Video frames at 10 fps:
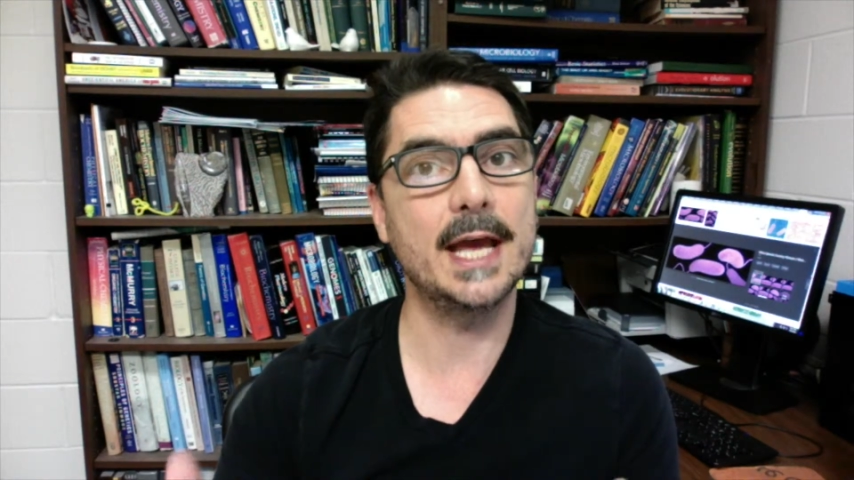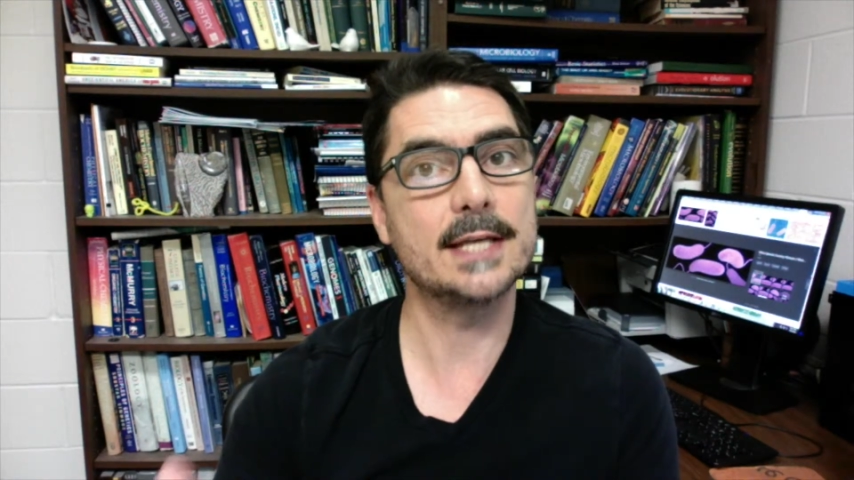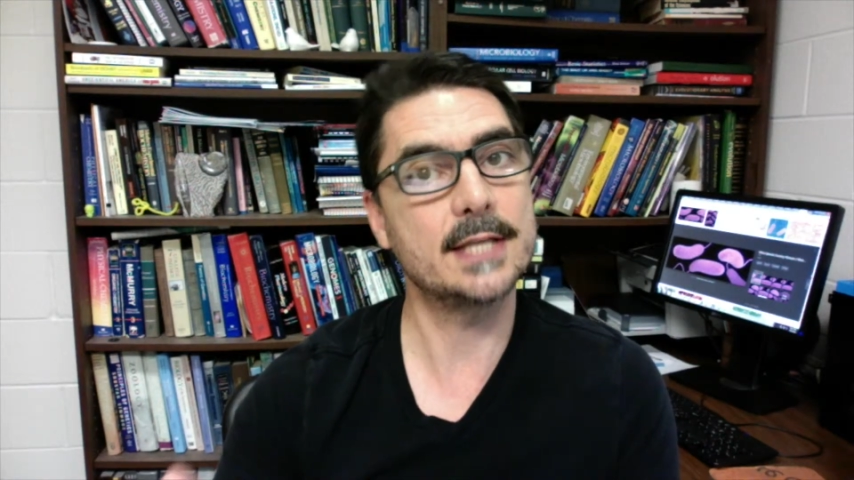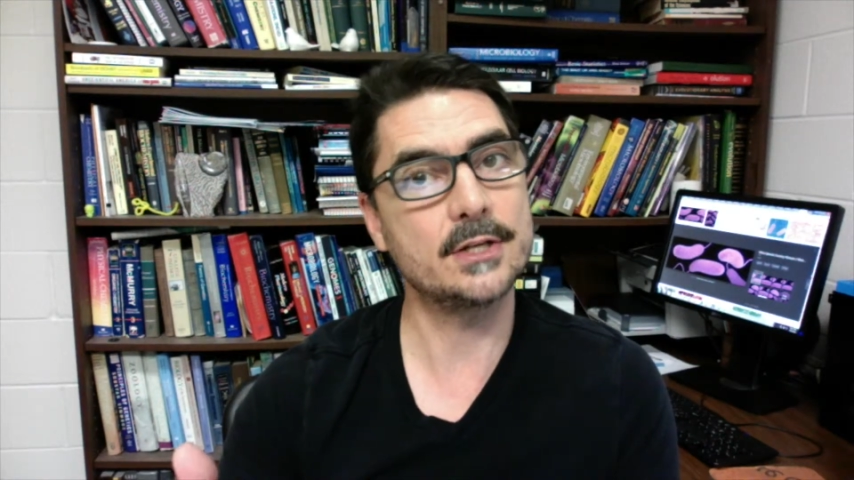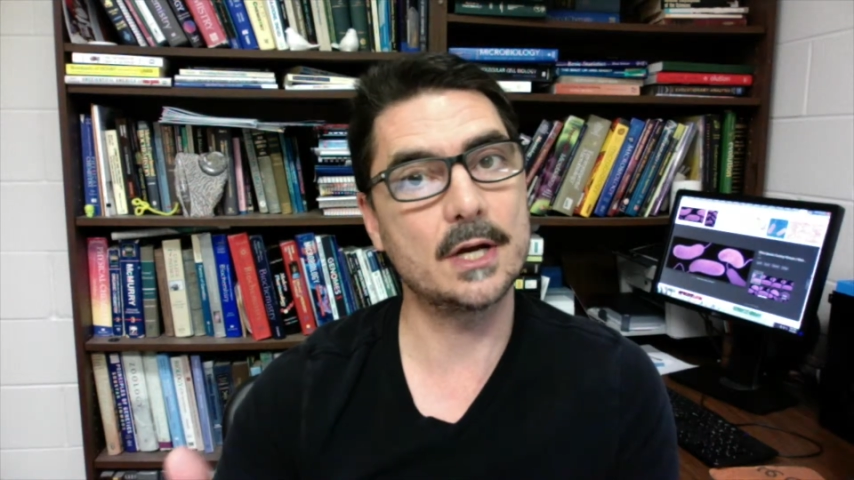
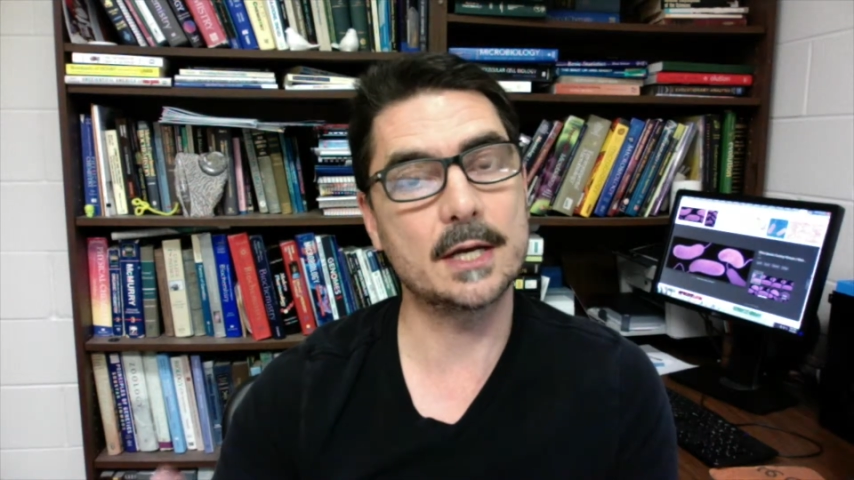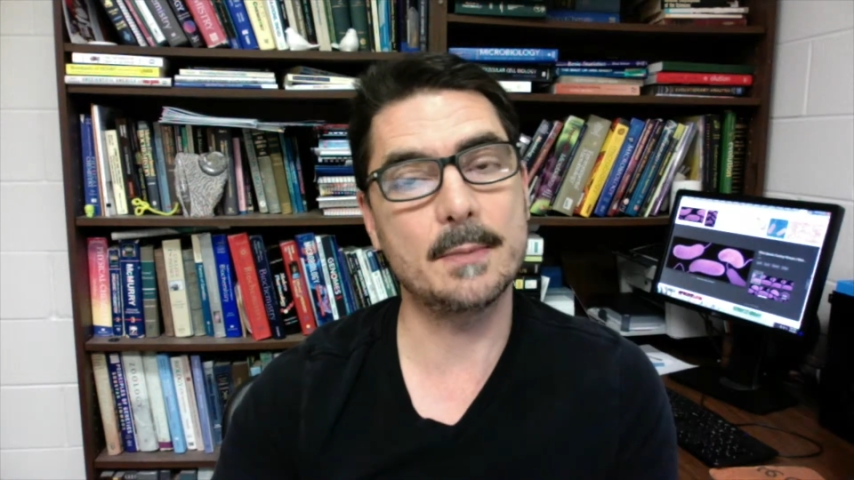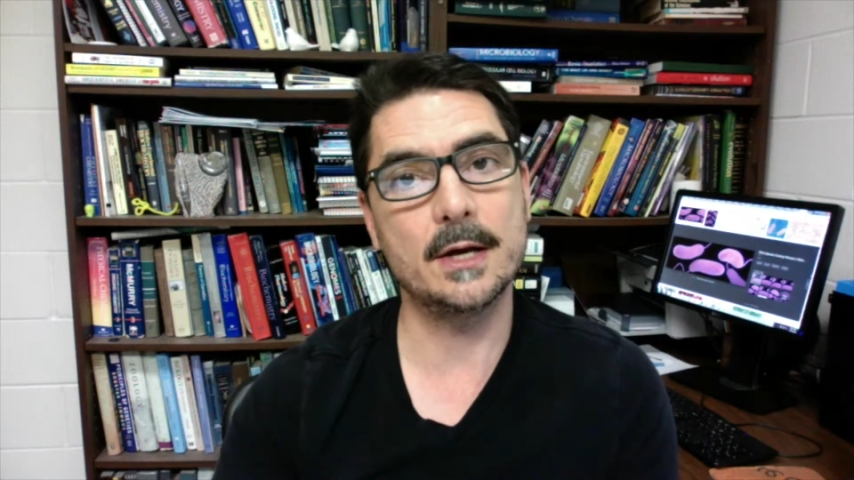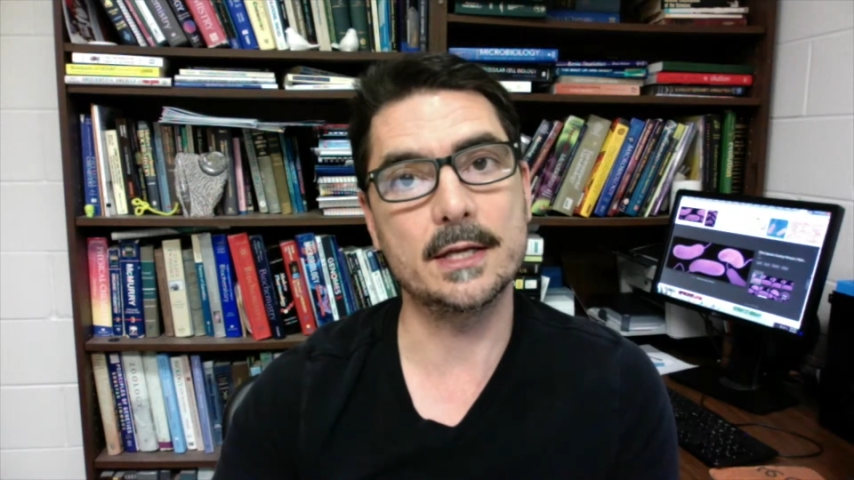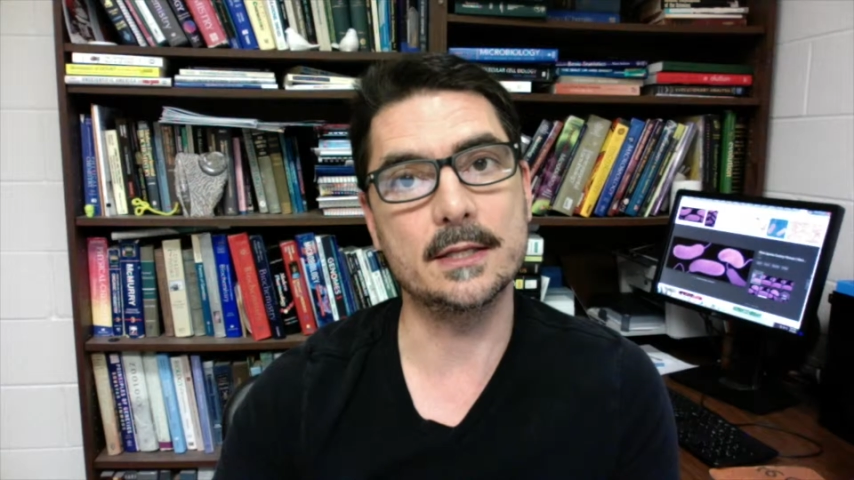as I talk
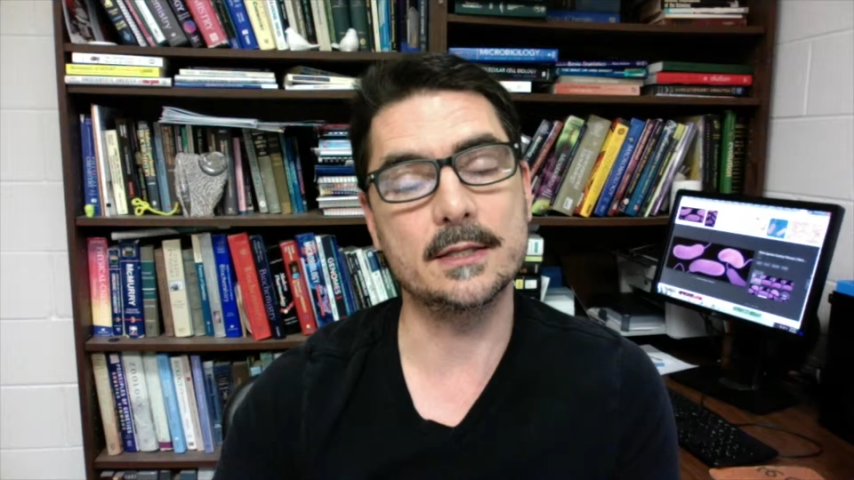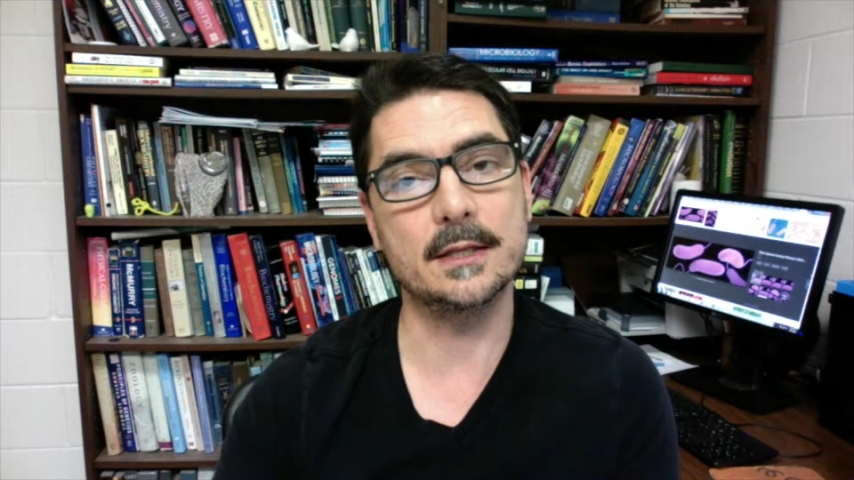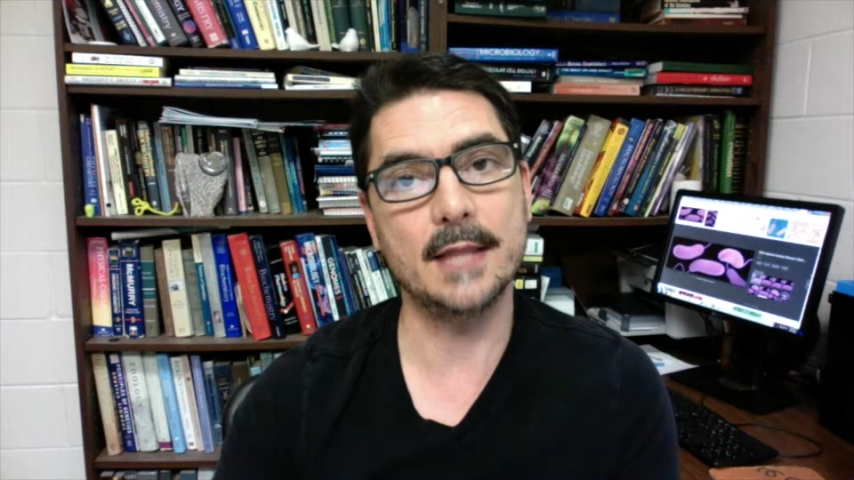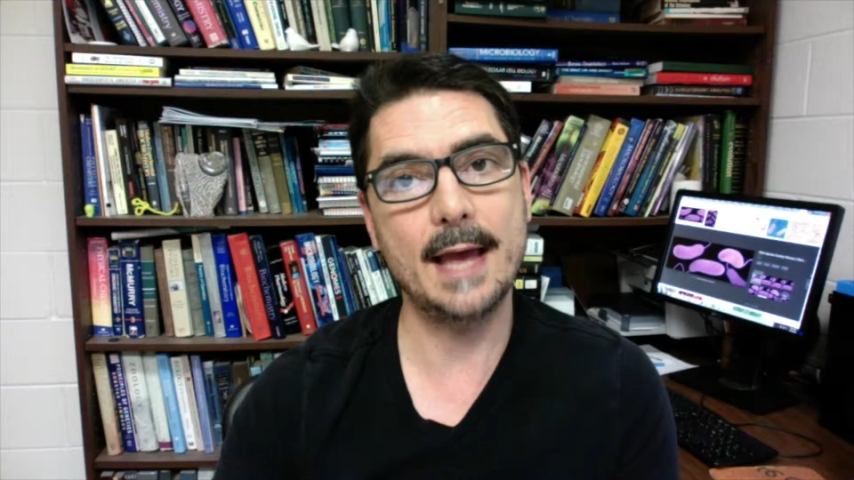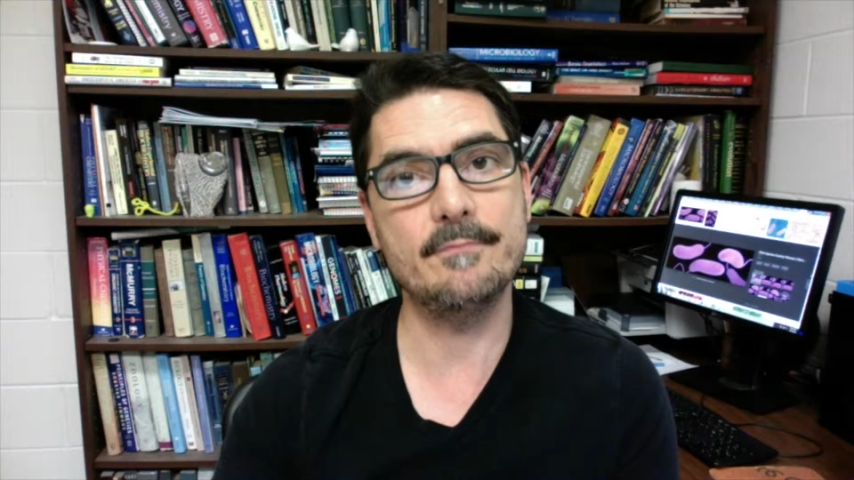about in the
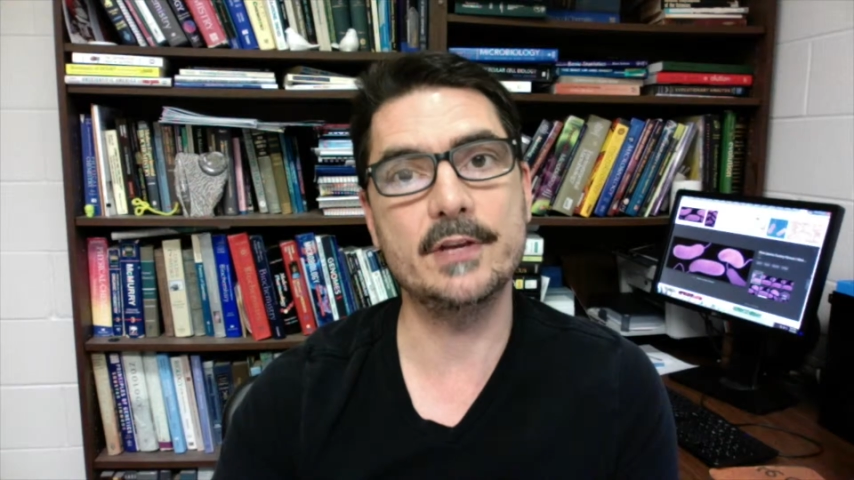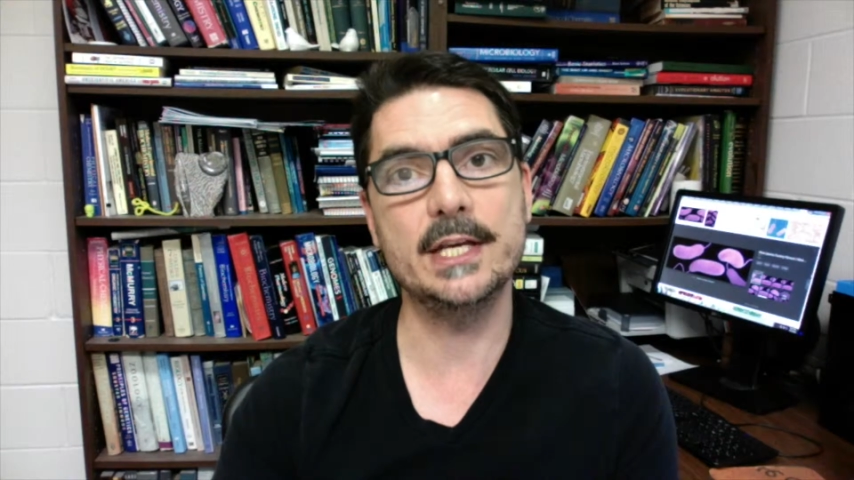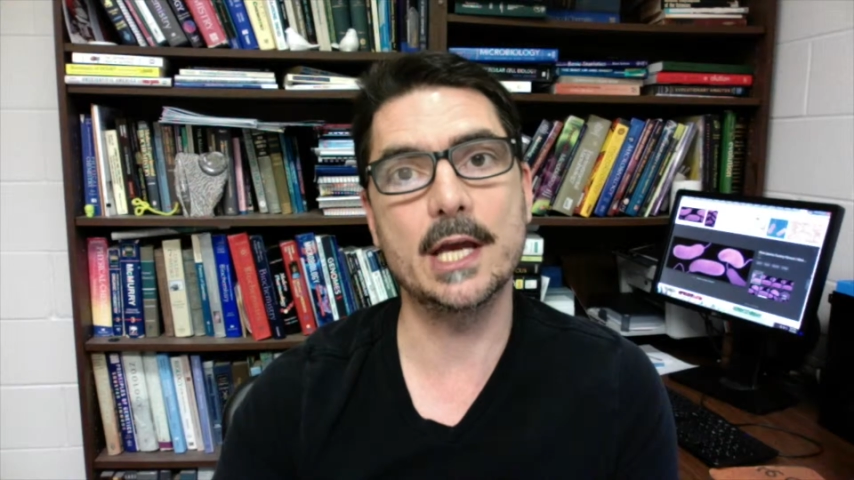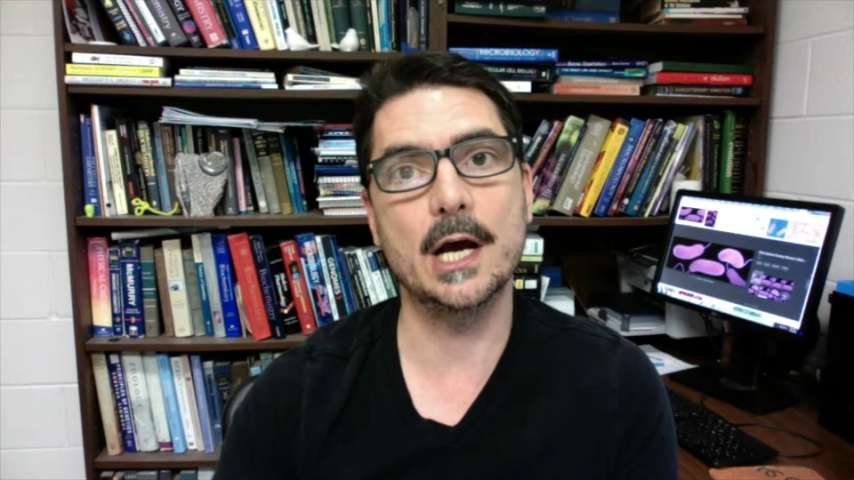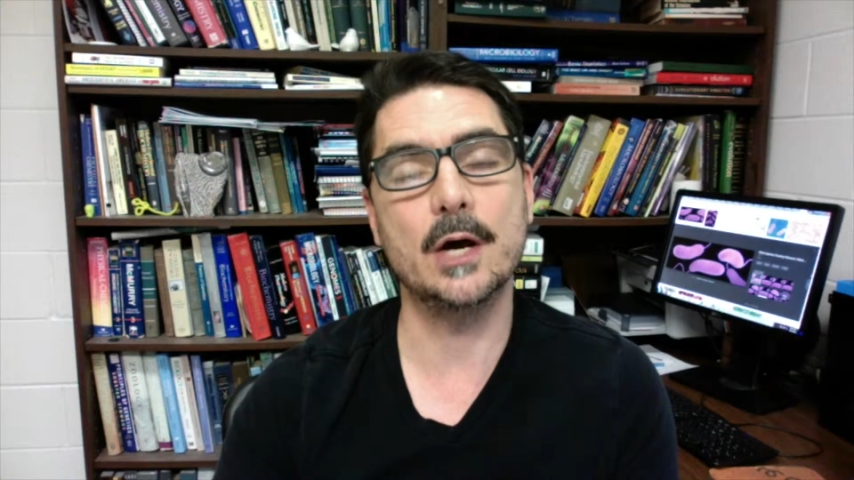lab
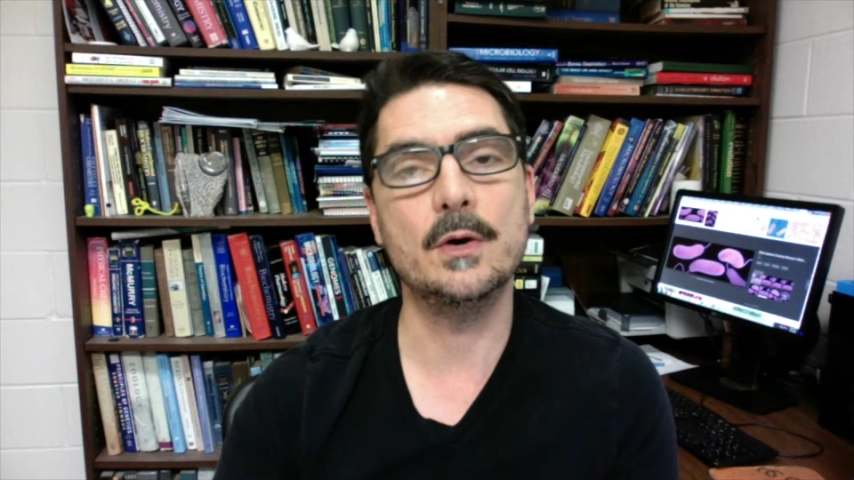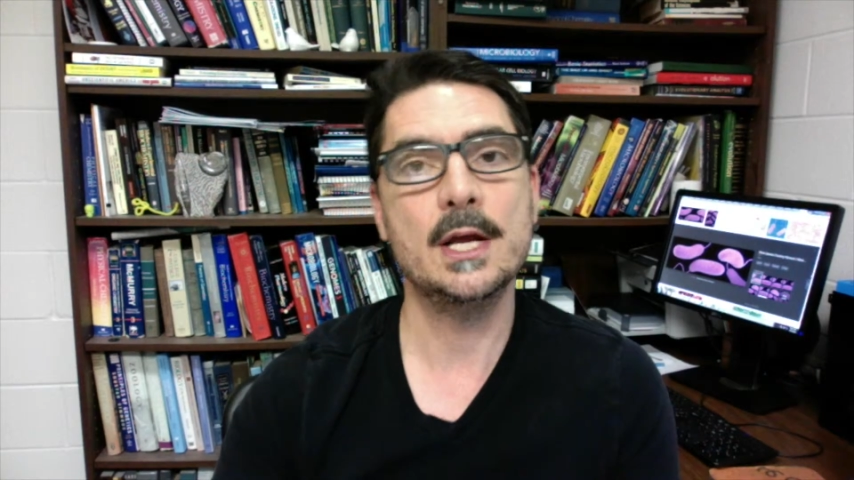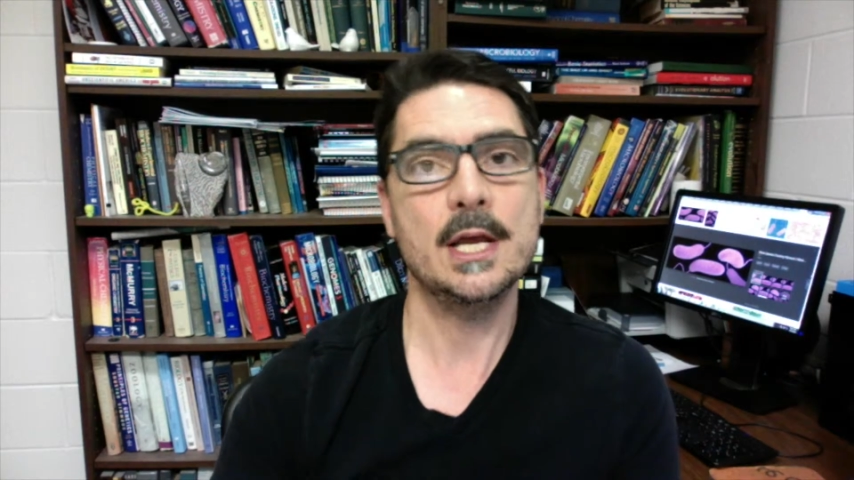video,